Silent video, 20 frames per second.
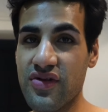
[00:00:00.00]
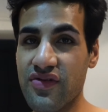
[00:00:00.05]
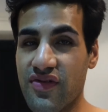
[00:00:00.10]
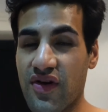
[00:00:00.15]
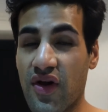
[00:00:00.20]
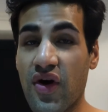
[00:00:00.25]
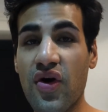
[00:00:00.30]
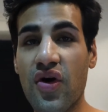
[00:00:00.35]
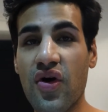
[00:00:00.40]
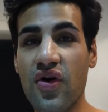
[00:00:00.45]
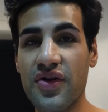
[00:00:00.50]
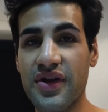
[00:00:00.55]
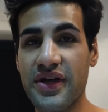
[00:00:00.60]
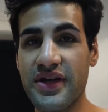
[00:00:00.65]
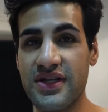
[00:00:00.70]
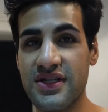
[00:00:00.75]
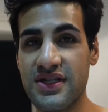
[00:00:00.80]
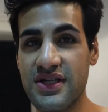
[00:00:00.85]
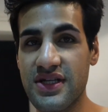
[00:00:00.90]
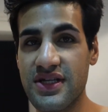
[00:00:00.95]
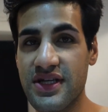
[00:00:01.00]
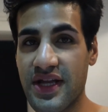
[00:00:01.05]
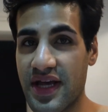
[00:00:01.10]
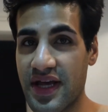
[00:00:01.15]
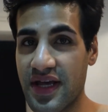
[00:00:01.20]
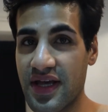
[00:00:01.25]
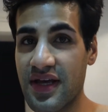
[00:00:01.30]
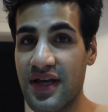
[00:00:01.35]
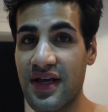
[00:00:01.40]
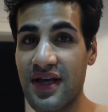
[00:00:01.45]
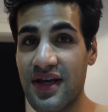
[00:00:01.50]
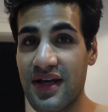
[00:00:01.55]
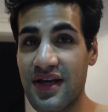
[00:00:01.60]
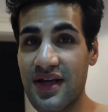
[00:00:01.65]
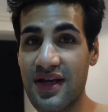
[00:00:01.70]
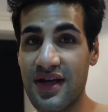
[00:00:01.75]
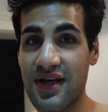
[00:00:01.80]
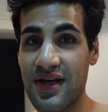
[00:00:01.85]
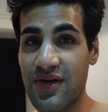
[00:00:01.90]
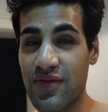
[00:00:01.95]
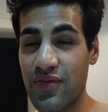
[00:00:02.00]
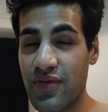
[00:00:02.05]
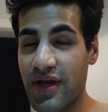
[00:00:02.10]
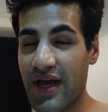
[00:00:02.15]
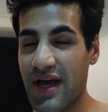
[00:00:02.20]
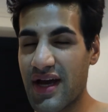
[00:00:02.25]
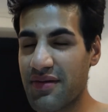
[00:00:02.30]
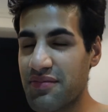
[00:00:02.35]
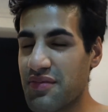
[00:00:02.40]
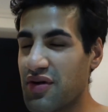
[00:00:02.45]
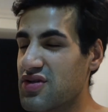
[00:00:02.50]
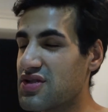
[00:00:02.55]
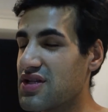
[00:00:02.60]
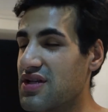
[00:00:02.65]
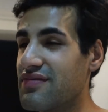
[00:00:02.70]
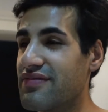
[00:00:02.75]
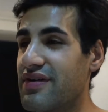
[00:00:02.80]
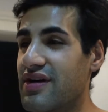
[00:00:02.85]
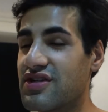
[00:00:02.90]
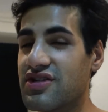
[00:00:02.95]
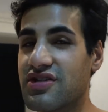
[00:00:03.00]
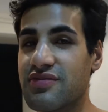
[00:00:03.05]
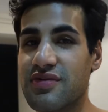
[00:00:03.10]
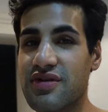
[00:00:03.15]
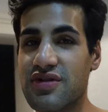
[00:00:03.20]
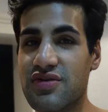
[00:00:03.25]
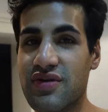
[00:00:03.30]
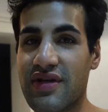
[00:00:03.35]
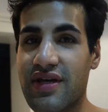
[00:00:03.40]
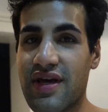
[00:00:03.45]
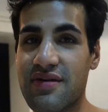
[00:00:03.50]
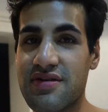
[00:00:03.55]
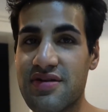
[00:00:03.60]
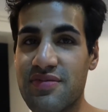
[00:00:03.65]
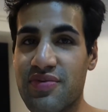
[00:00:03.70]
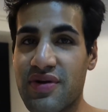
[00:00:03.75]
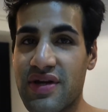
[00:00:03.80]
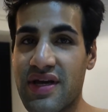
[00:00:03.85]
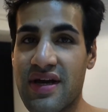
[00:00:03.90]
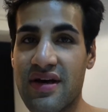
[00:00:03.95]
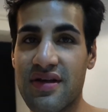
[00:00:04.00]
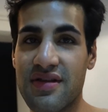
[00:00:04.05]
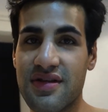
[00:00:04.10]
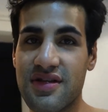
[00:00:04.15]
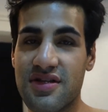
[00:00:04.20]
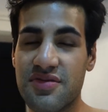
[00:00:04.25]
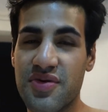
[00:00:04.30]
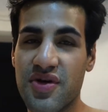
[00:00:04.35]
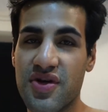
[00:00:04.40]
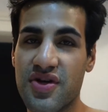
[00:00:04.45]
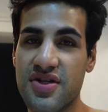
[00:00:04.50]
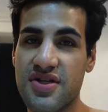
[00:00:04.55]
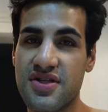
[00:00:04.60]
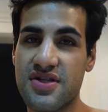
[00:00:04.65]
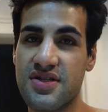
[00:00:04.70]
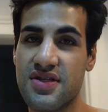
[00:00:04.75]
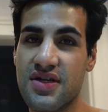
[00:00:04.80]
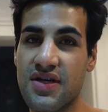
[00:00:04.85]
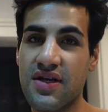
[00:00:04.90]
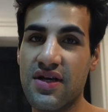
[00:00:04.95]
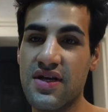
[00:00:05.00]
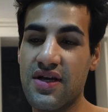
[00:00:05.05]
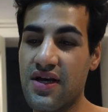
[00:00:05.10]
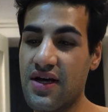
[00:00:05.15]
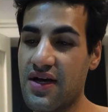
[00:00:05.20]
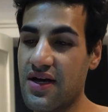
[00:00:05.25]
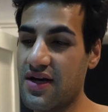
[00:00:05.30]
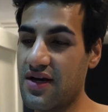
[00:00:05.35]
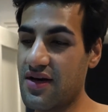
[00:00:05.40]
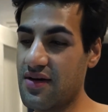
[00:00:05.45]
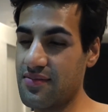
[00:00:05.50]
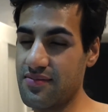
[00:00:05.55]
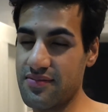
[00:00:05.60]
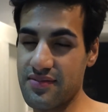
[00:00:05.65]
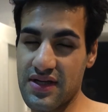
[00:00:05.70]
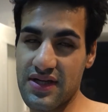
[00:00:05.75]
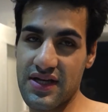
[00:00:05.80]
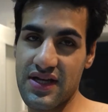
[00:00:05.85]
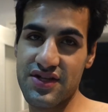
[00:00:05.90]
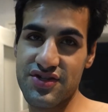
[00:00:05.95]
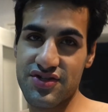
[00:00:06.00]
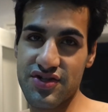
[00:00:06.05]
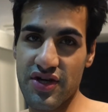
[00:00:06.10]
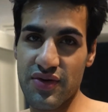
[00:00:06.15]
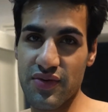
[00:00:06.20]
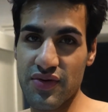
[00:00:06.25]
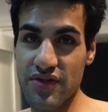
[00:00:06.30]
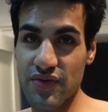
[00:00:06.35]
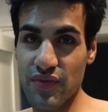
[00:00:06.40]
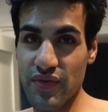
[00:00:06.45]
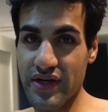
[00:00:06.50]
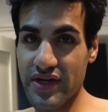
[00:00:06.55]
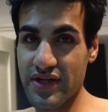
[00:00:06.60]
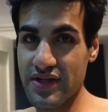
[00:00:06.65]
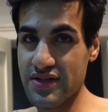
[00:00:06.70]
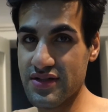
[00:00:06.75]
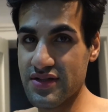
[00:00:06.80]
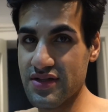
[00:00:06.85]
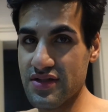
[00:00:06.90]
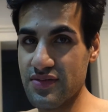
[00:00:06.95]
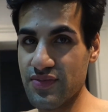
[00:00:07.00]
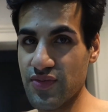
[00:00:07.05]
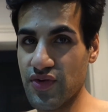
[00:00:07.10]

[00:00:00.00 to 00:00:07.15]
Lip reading: the vlog on into today. We had mostly vegetables, we kept it pretty healthy to be honest, and let's show you what the weigh-in is this